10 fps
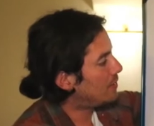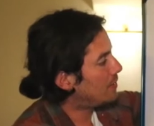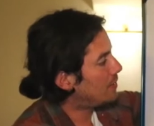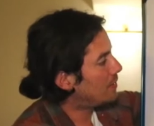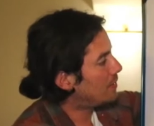
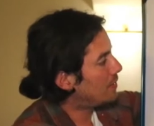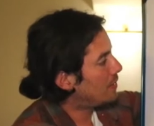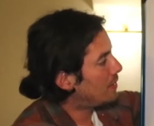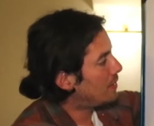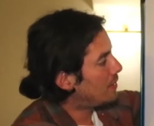
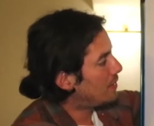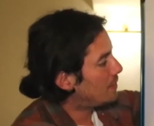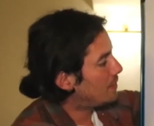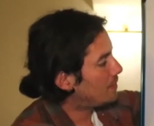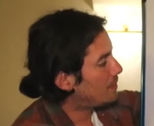
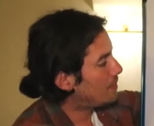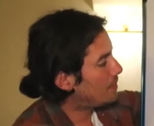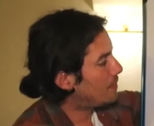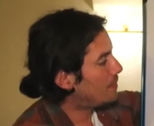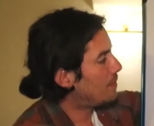
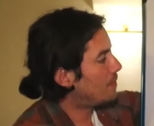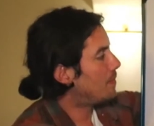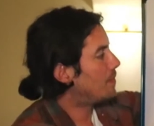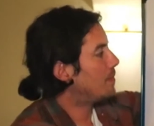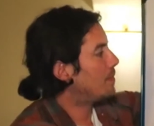
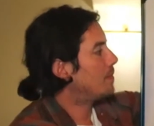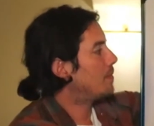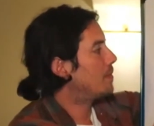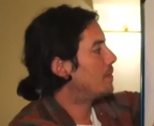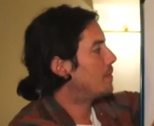
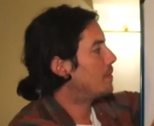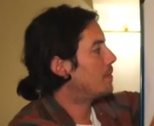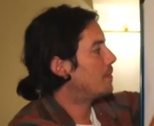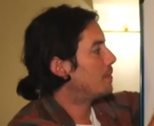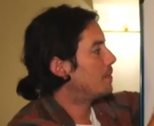
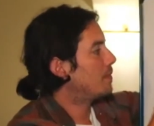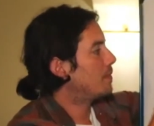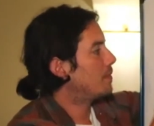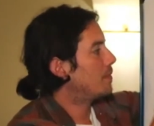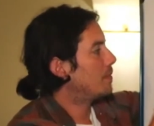
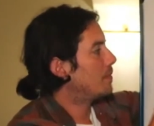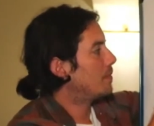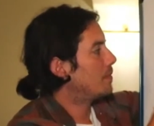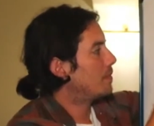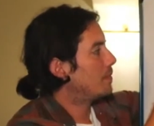
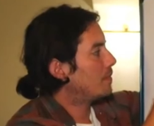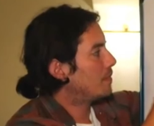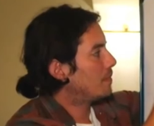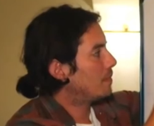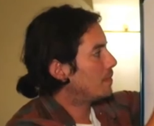
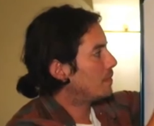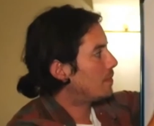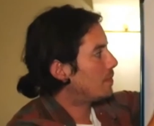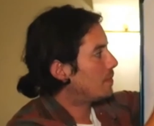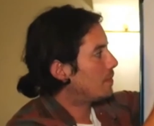
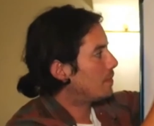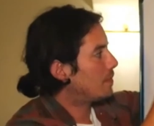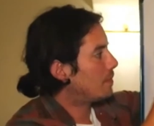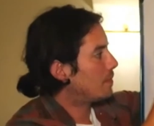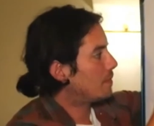
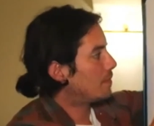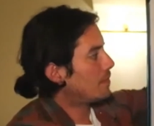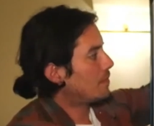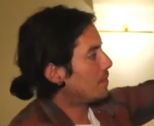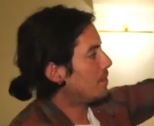
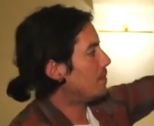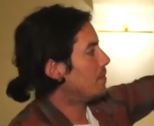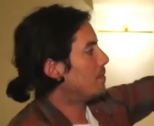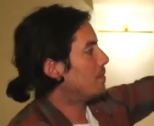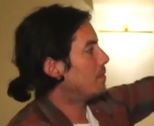
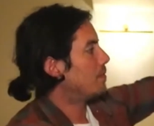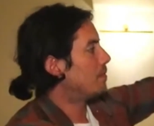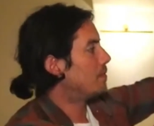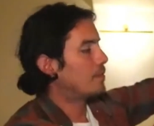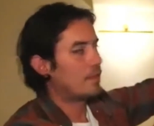
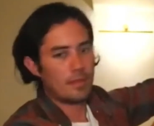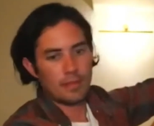Nobody speaks.